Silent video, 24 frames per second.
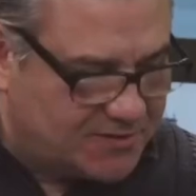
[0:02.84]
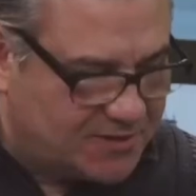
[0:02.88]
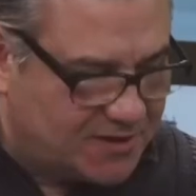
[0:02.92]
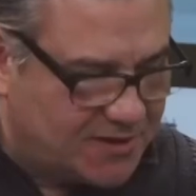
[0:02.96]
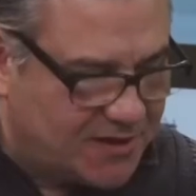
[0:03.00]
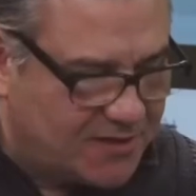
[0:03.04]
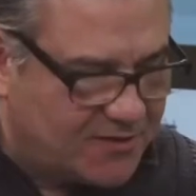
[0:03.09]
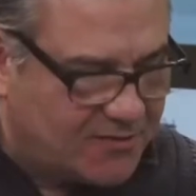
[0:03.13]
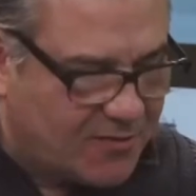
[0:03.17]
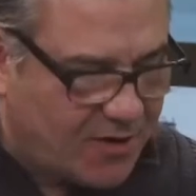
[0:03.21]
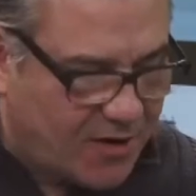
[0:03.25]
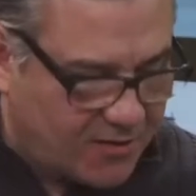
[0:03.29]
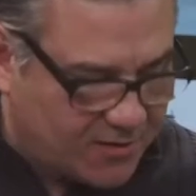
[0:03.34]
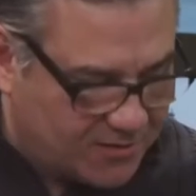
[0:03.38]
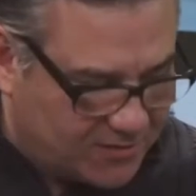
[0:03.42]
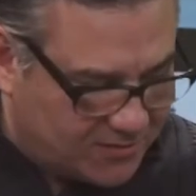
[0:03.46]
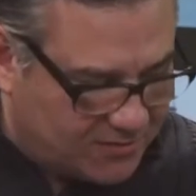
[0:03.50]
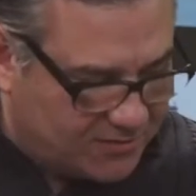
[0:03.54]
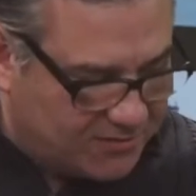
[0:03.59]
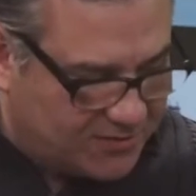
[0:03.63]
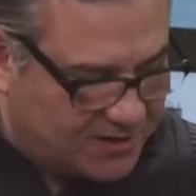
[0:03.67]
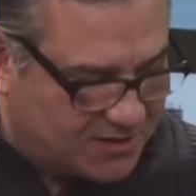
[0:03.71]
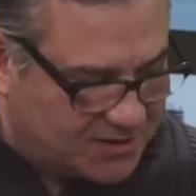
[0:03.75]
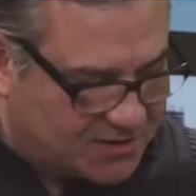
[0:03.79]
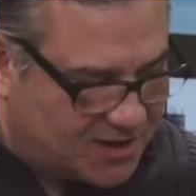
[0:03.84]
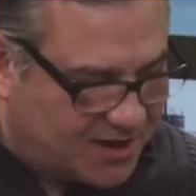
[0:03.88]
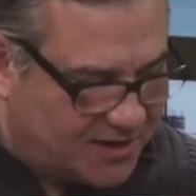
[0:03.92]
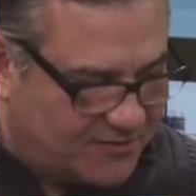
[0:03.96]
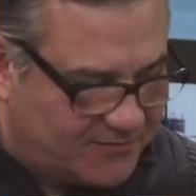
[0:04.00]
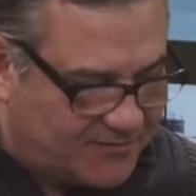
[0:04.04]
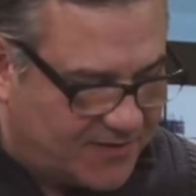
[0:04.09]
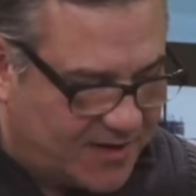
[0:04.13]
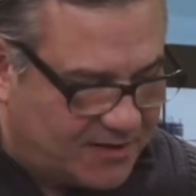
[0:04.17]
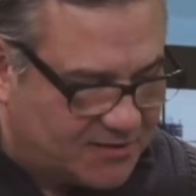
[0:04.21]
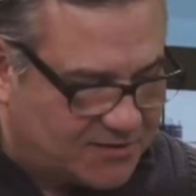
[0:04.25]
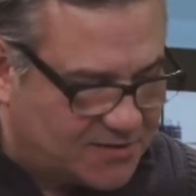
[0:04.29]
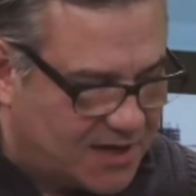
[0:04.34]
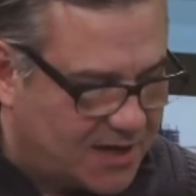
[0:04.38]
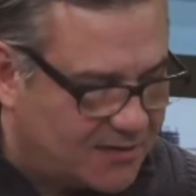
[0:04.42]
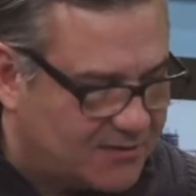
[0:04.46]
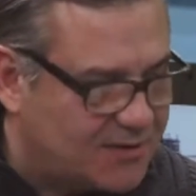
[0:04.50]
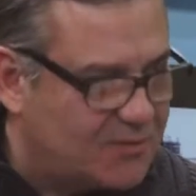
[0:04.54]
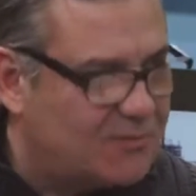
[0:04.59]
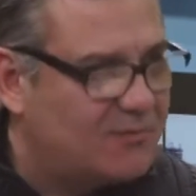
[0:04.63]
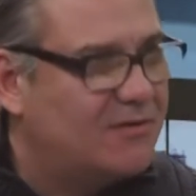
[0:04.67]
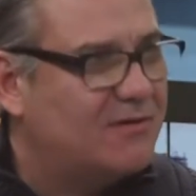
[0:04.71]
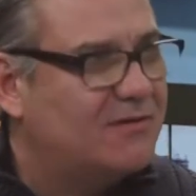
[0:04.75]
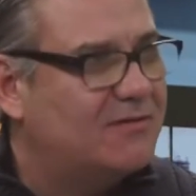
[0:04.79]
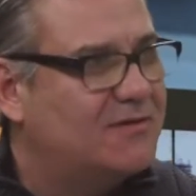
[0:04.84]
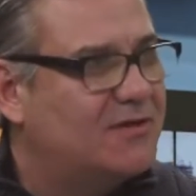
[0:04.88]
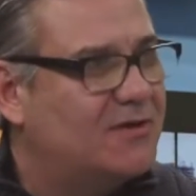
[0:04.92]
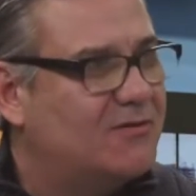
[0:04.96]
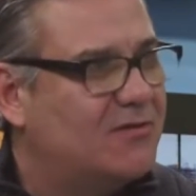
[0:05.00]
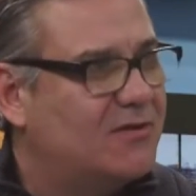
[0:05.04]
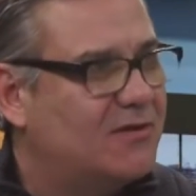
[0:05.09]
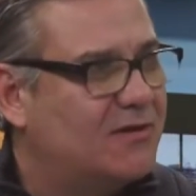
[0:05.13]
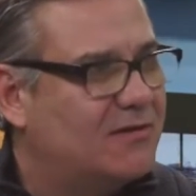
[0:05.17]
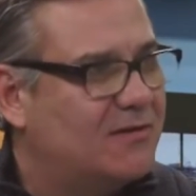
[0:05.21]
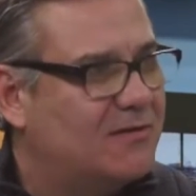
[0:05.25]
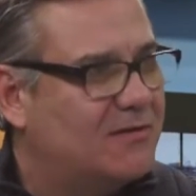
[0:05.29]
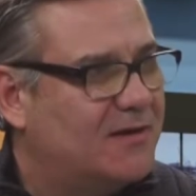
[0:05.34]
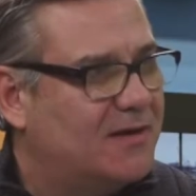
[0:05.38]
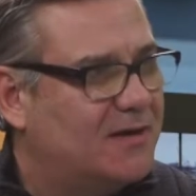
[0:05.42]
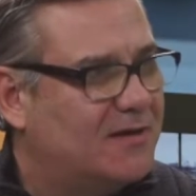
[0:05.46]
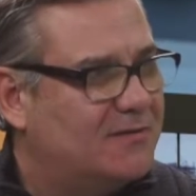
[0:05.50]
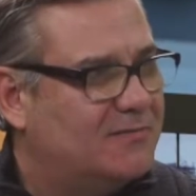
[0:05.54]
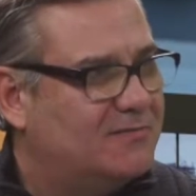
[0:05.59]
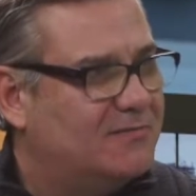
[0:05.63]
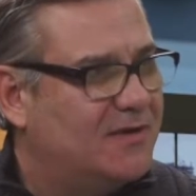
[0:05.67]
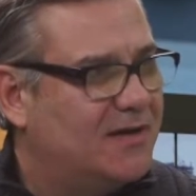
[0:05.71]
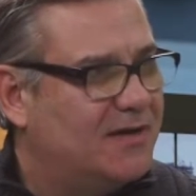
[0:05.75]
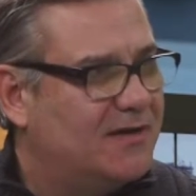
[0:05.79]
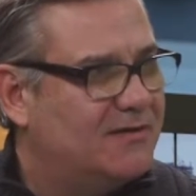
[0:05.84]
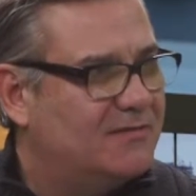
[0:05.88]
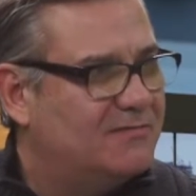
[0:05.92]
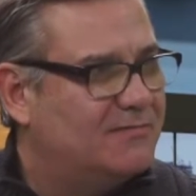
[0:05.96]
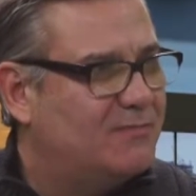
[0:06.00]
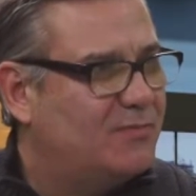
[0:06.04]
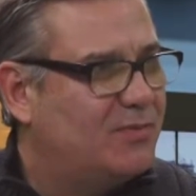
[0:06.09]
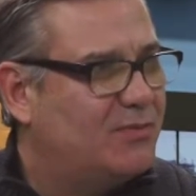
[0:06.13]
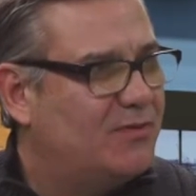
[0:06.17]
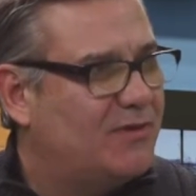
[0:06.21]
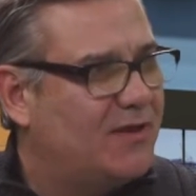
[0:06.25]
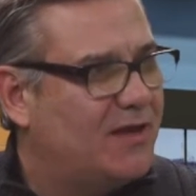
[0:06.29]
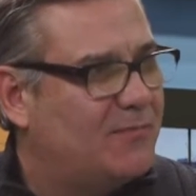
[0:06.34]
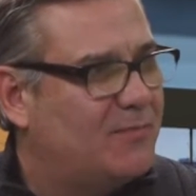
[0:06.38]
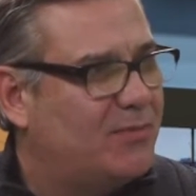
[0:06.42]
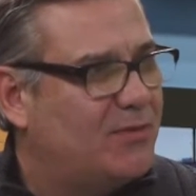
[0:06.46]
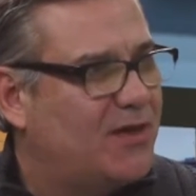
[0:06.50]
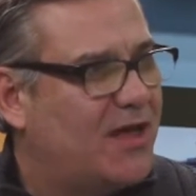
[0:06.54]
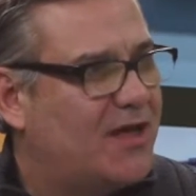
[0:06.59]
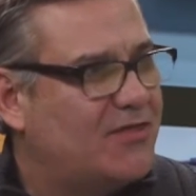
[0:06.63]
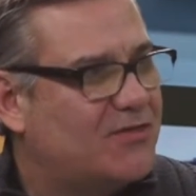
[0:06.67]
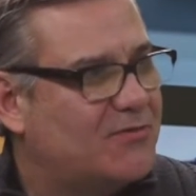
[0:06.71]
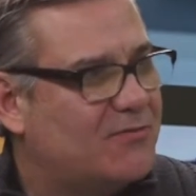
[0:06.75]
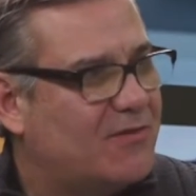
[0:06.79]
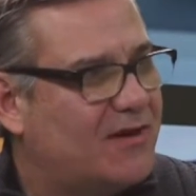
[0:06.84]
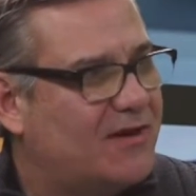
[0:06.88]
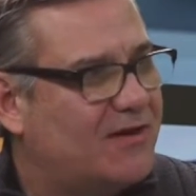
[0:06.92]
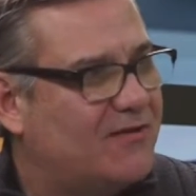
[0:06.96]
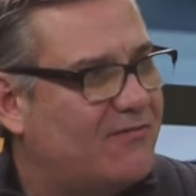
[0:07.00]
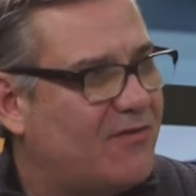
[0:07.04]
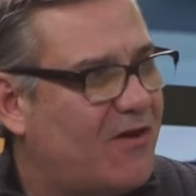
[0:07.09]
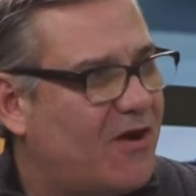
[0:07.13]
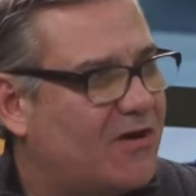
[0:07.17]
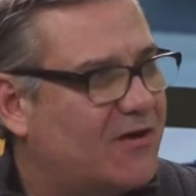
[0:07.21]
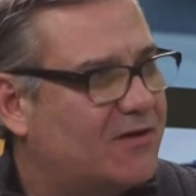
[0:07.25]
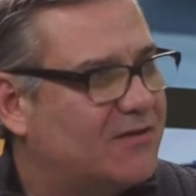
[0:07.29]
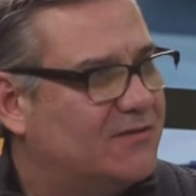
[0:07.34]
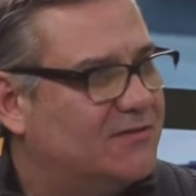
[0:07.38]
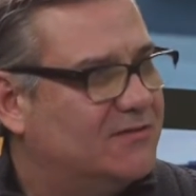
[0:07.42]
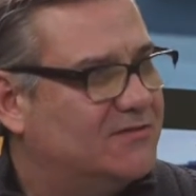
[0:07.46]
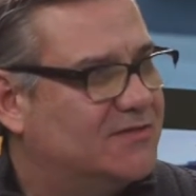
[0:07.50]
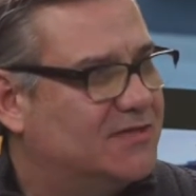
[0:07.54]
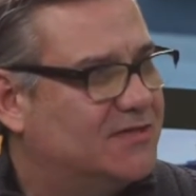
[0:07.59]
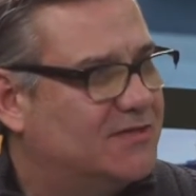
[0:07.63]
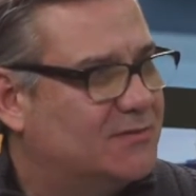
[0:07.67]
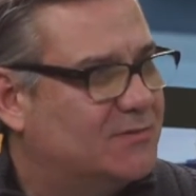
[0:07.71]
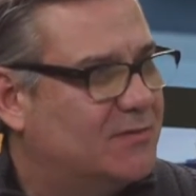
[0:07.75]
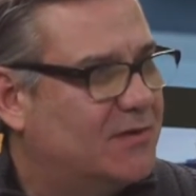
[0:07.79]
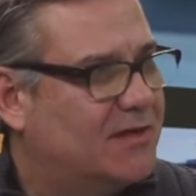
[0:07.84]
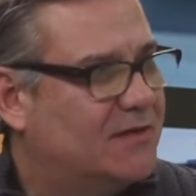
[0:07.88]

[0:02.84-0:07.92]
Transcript: another article that John found. John, you were a plethora of articles this week.